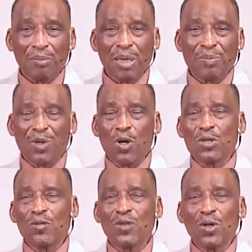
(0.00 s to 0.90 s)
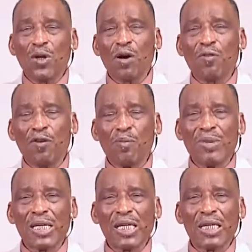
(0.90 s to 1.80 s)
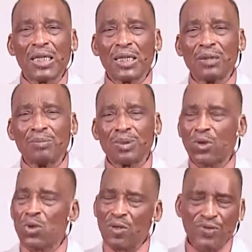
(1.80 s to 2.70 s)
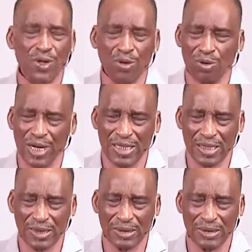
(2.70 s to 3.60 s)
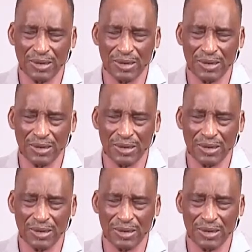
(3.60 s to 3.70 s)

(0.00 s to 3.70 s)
But because of your love for me and because of your grace,